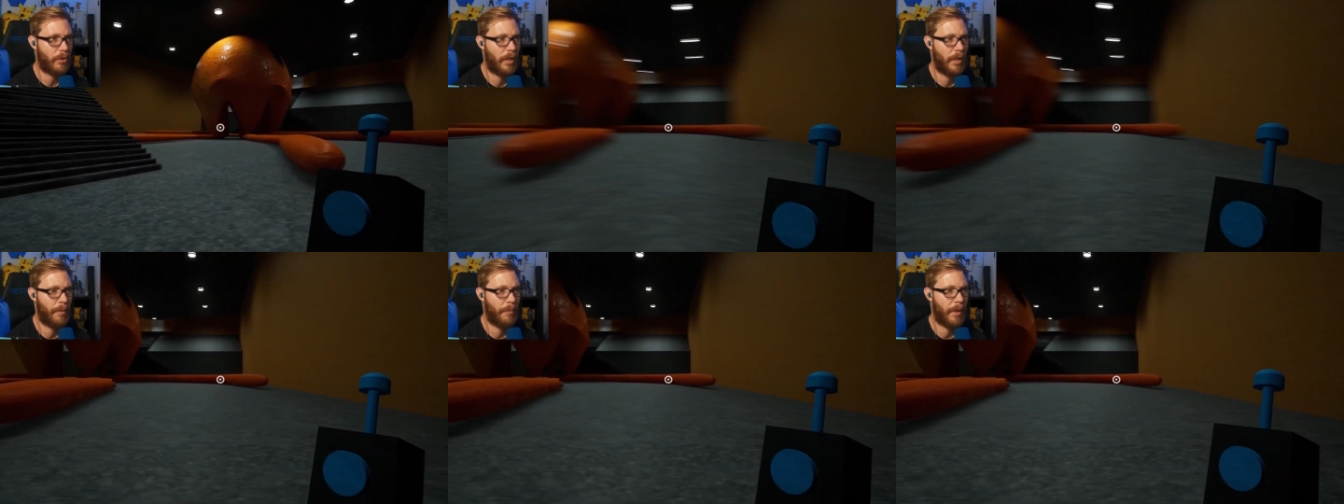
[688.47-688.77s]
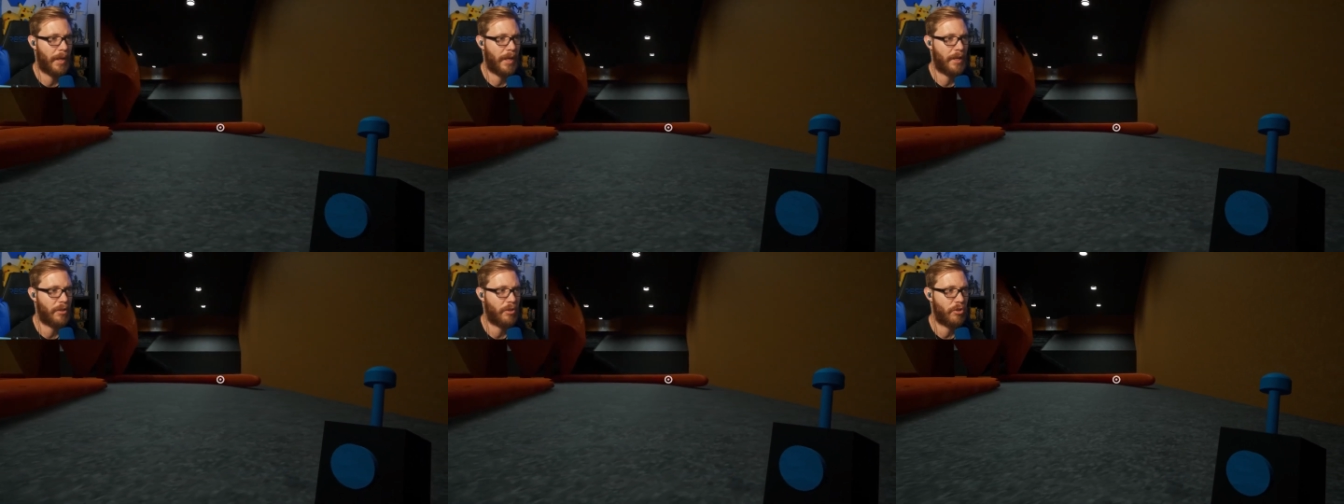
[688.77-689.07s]
Am
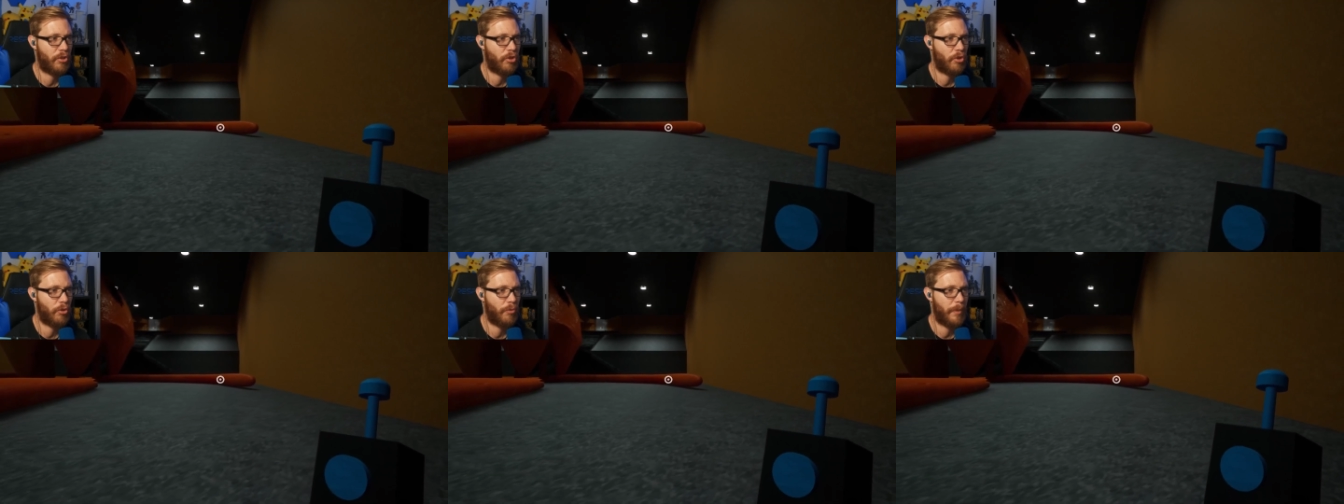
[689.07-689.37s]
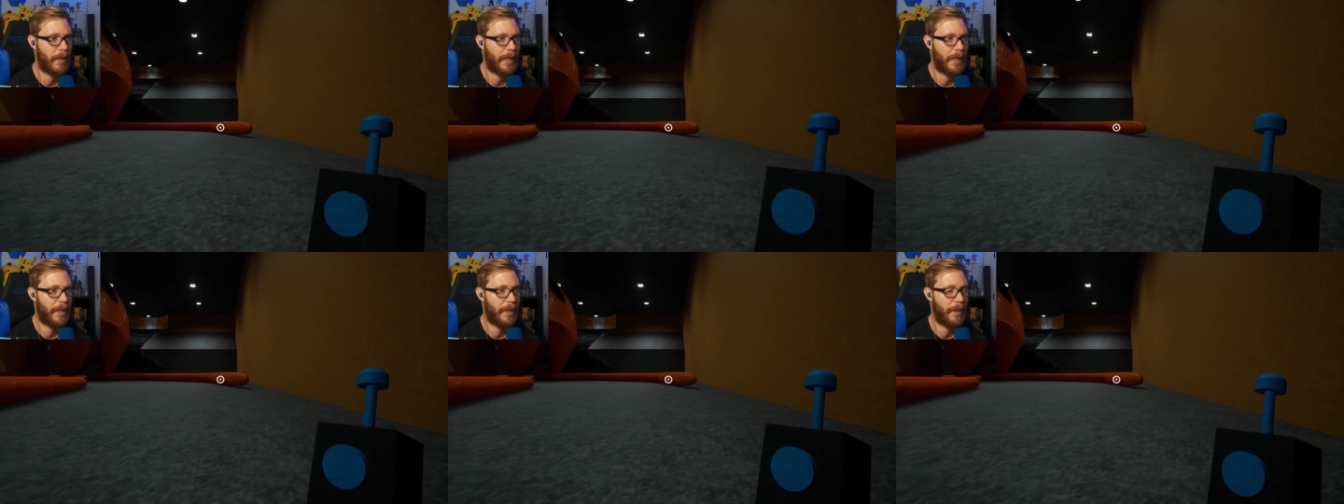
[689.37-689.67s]
I
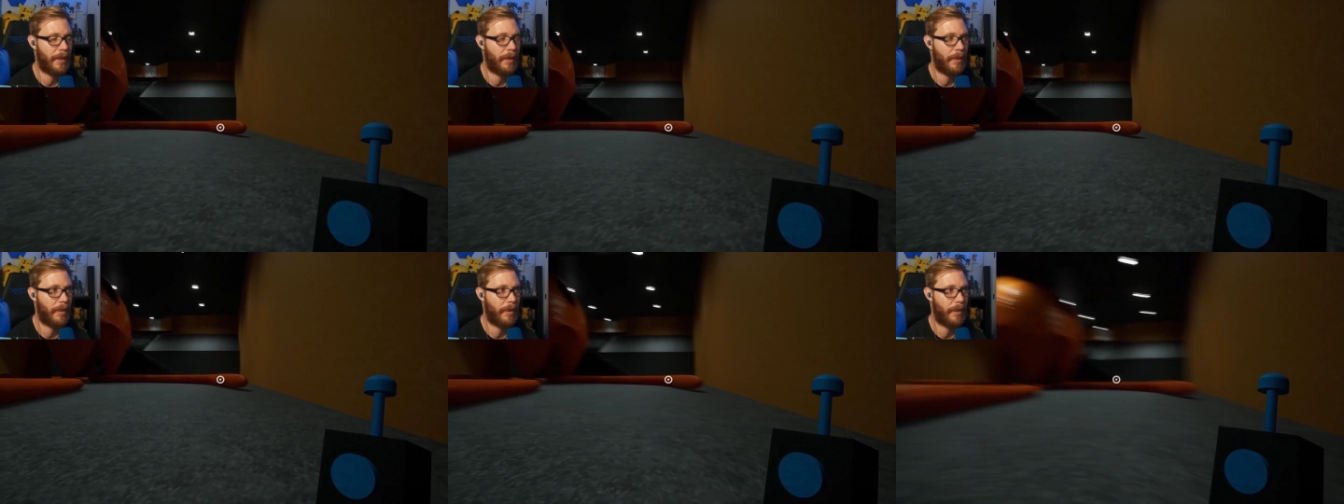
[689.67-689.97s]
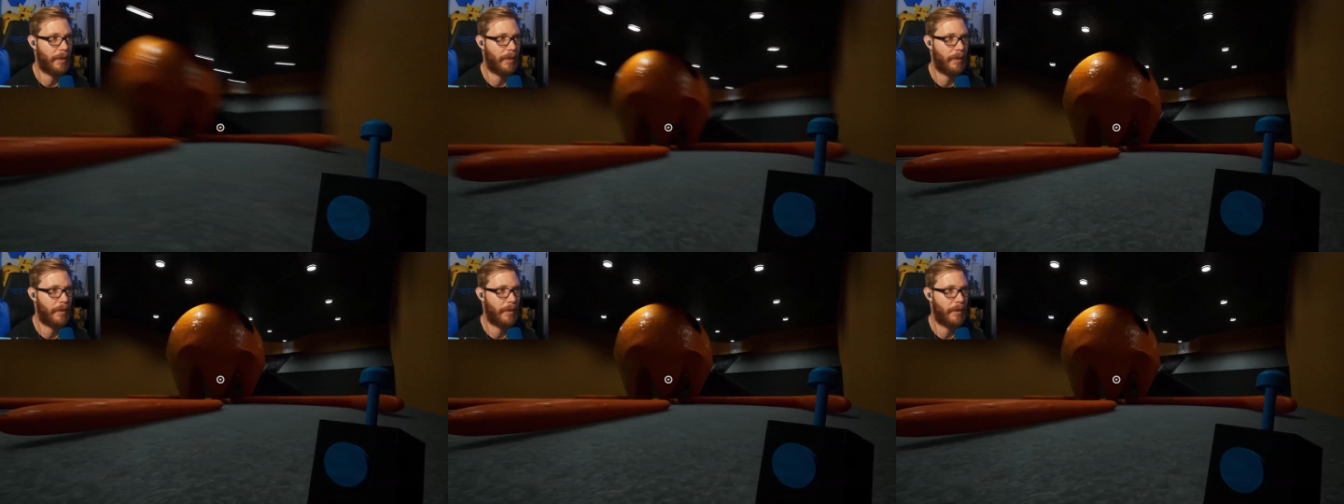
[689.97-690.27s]
assuming in
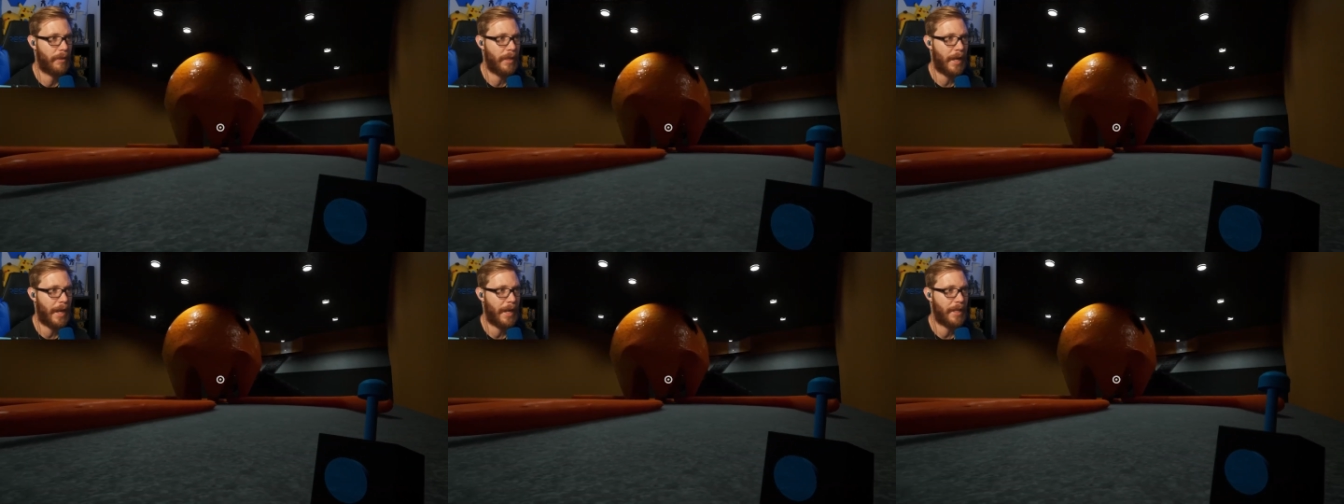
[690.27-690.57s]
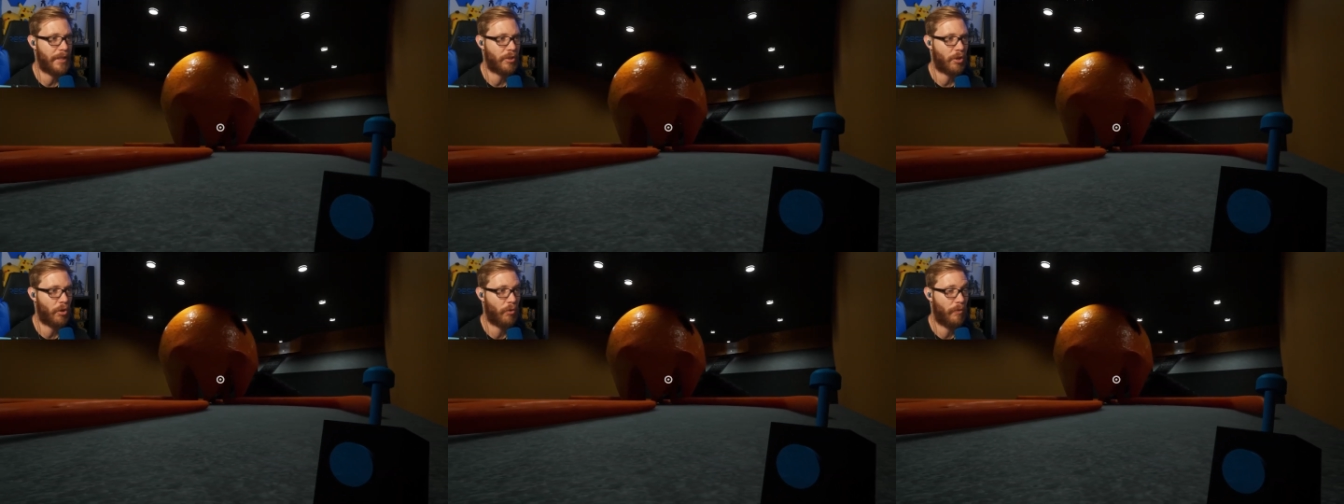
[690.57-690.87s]
that
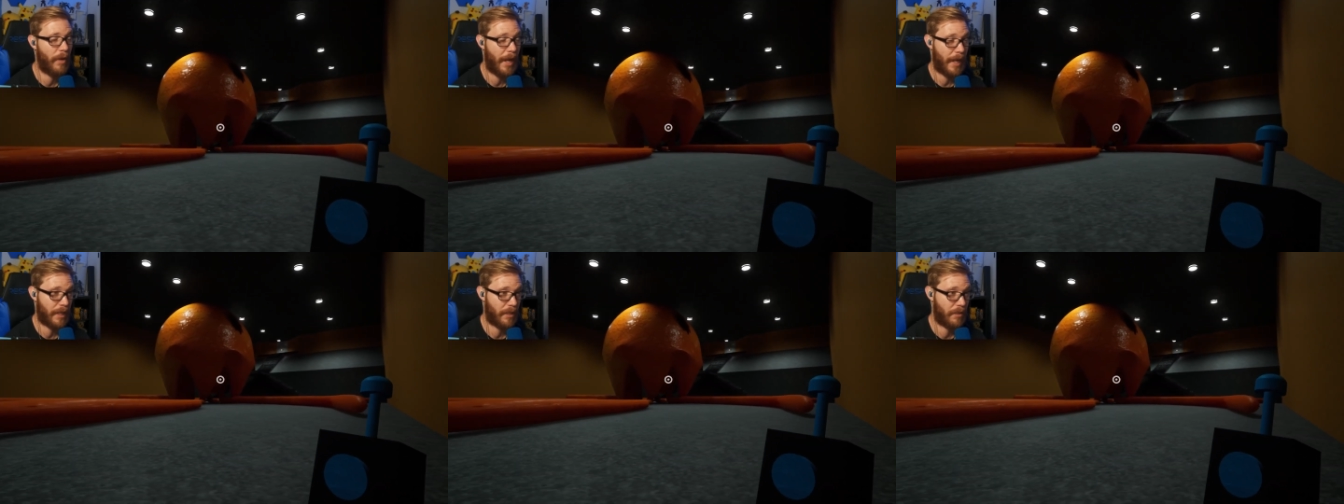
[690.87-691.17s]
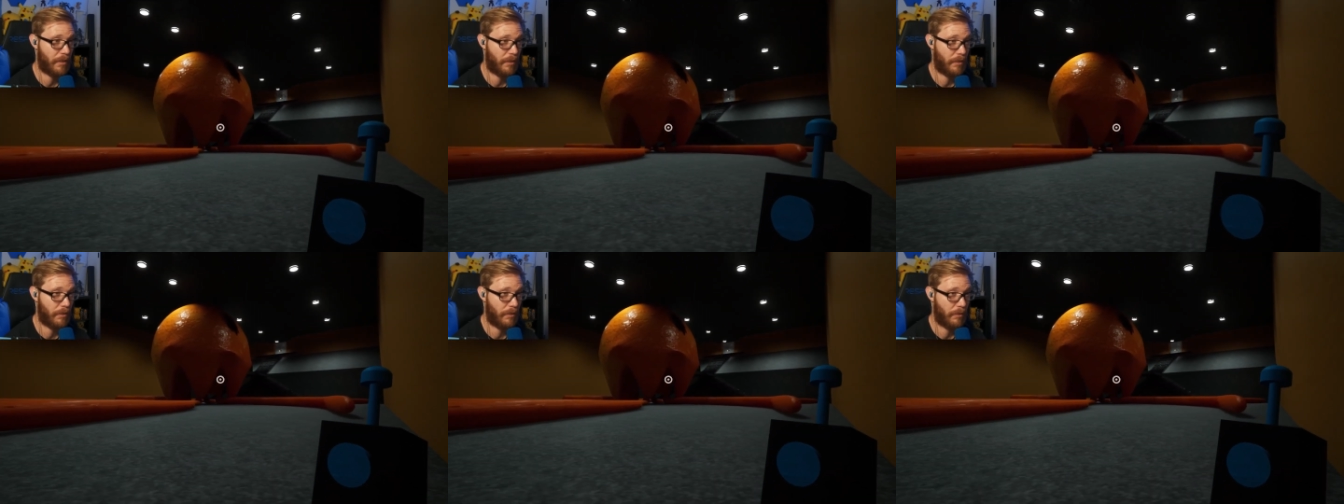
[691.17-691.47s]
is
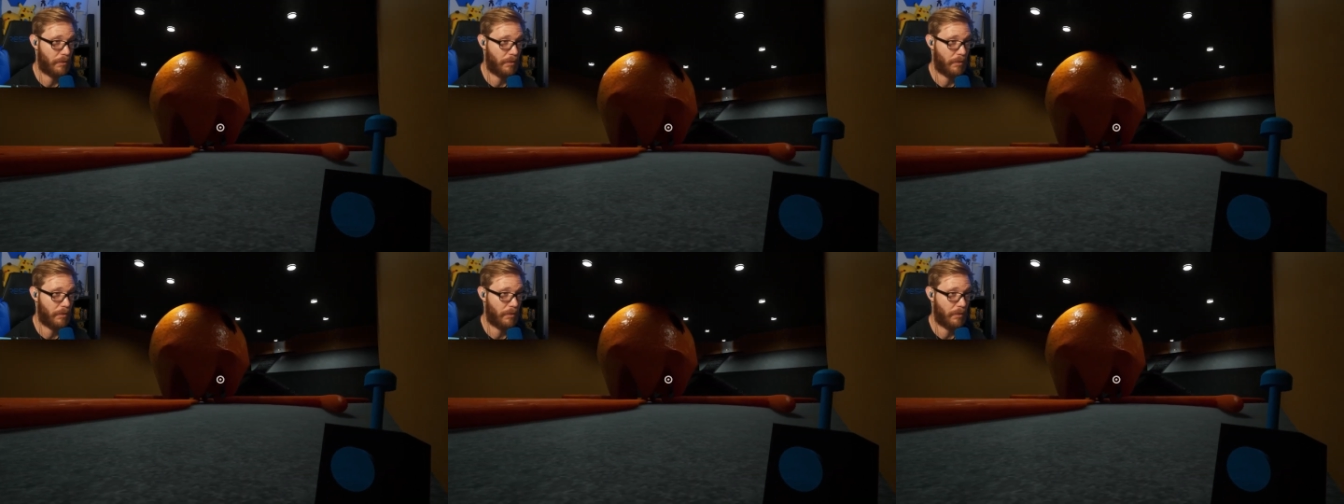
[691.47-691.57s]
correct?